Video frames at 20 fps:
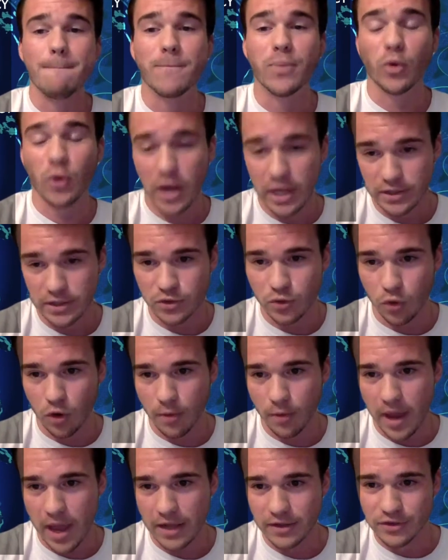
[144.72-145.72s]

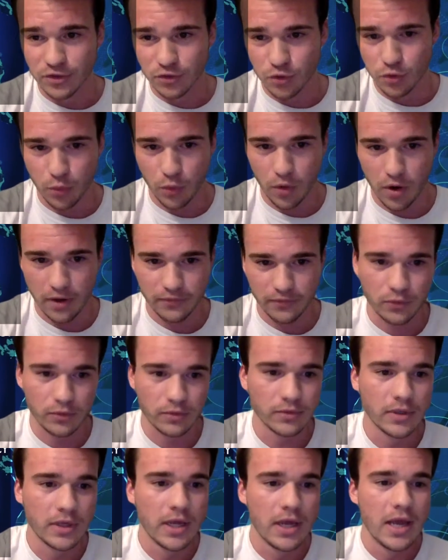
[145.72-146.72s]
Brainstorm and Stroopwafel.